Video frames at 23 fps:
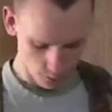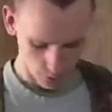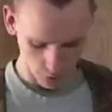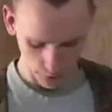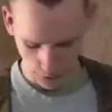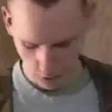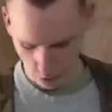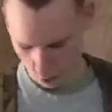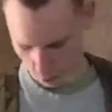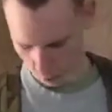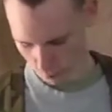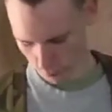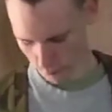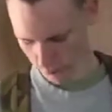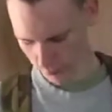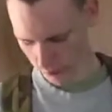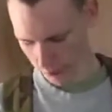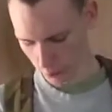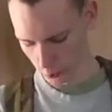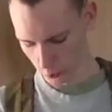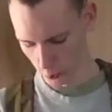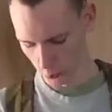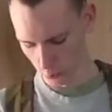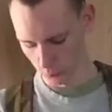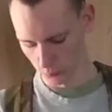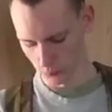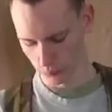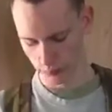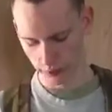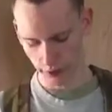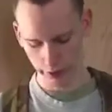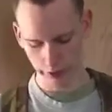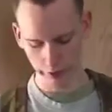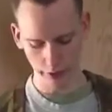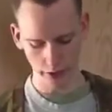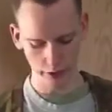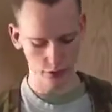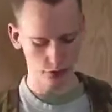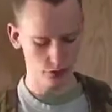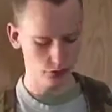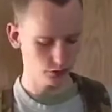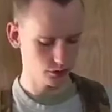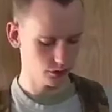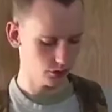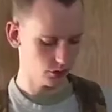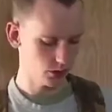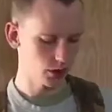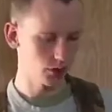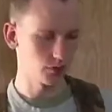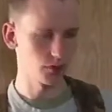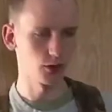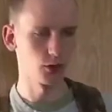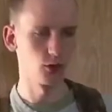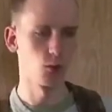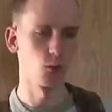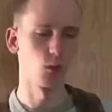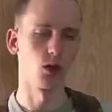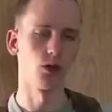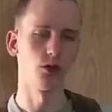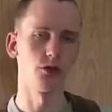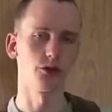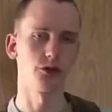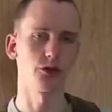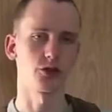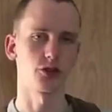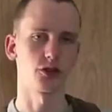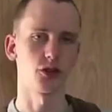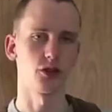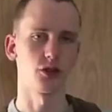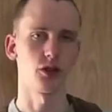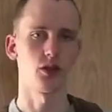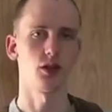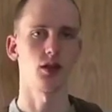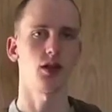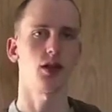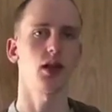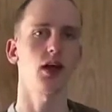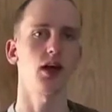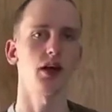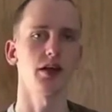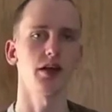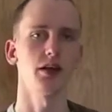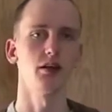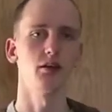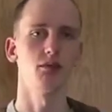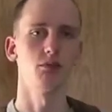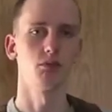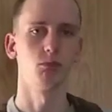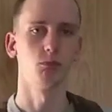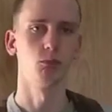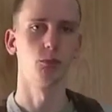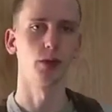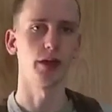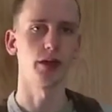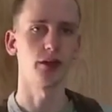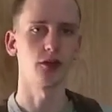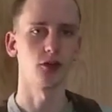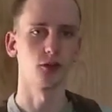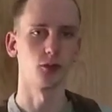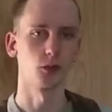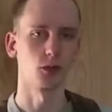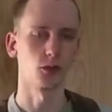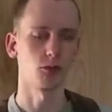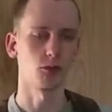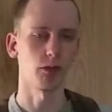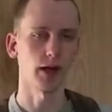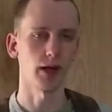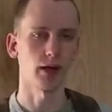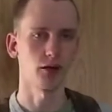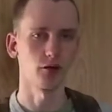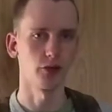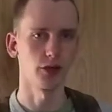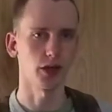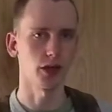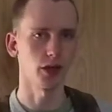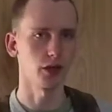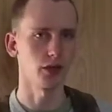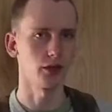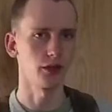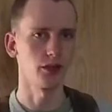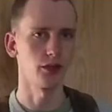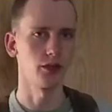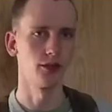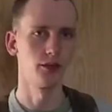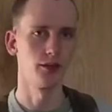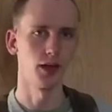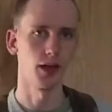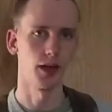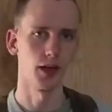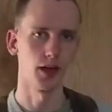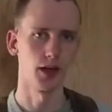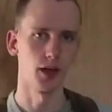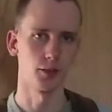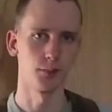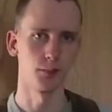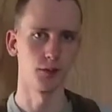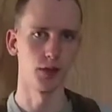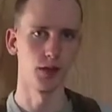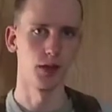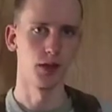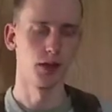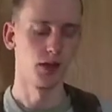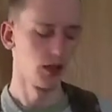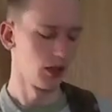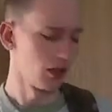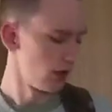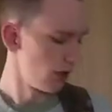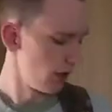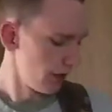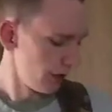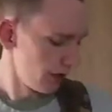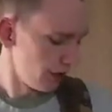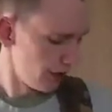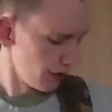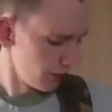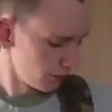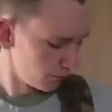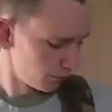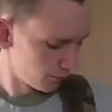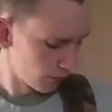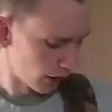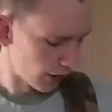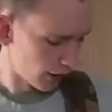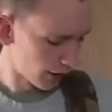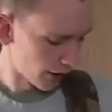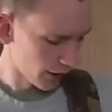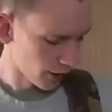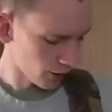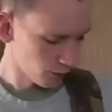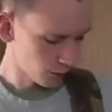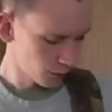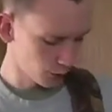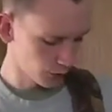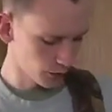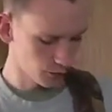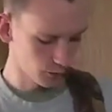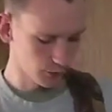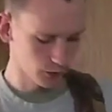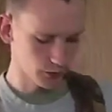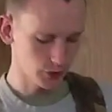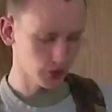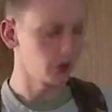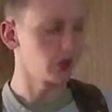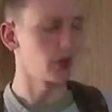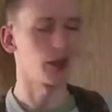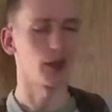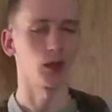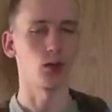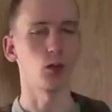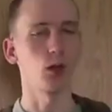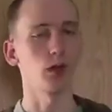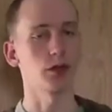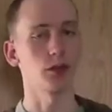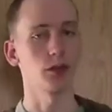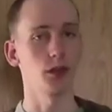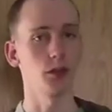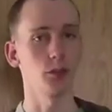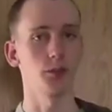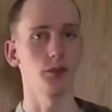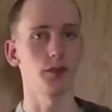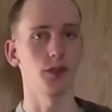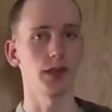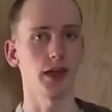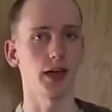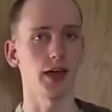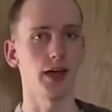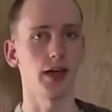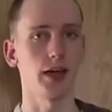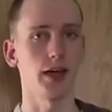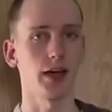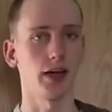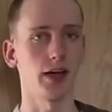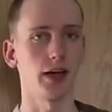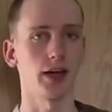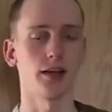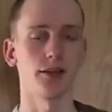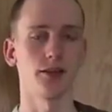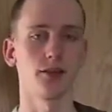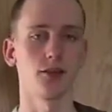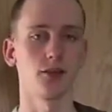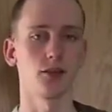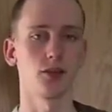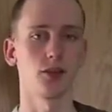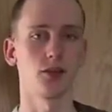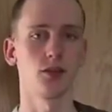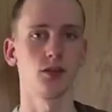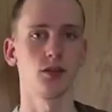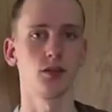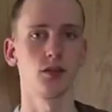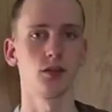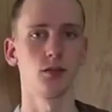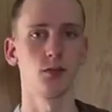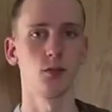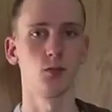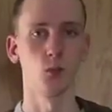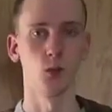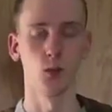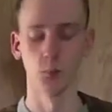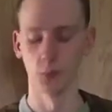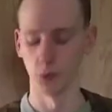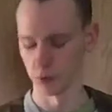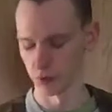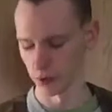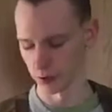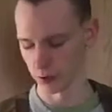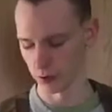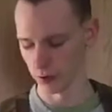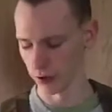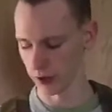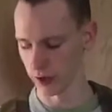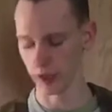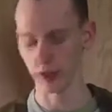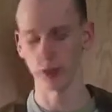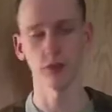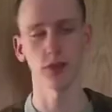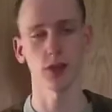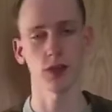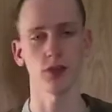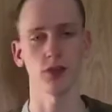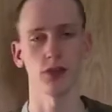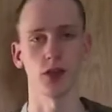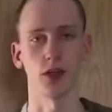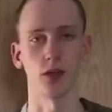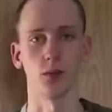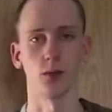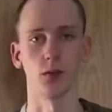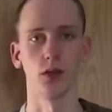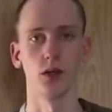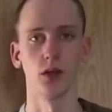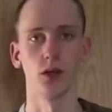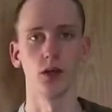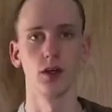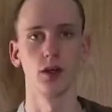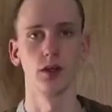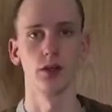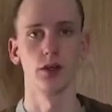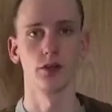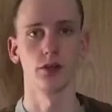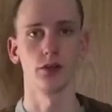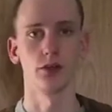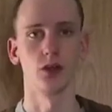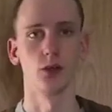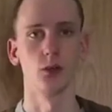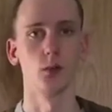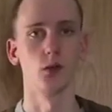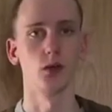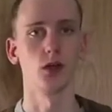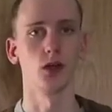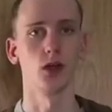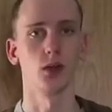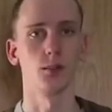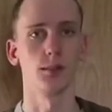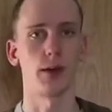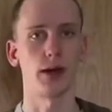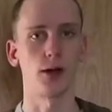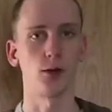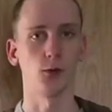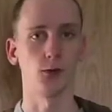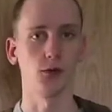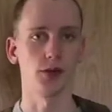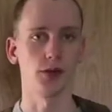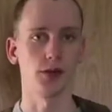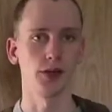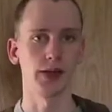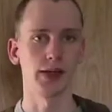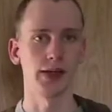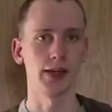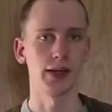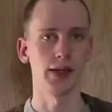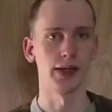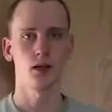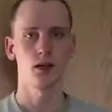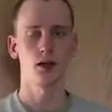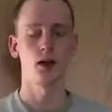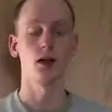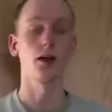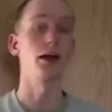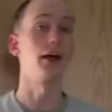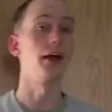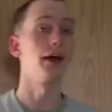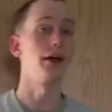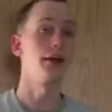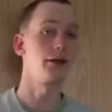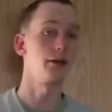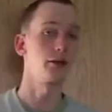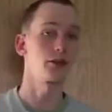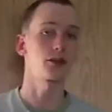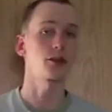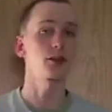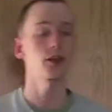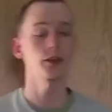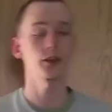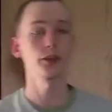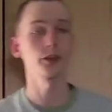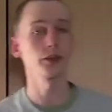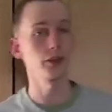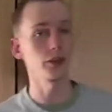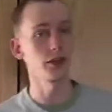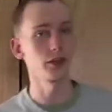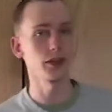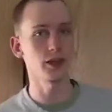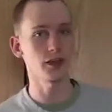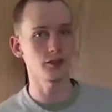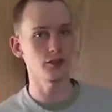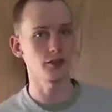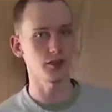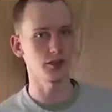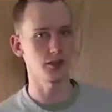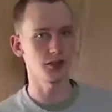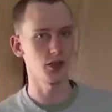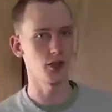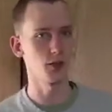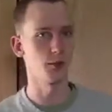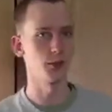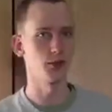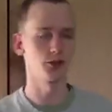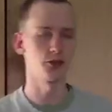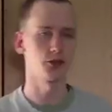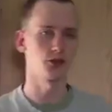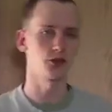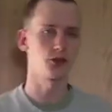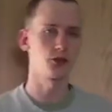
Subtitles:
these are really cool. They're nice if you want just a light rig to run around in. And that's pretty much it. They're quite cheap to get. And we'll move on to the next vest now. So we'll cut about here. Okay, I know I said I'd cut to the next vest here, but just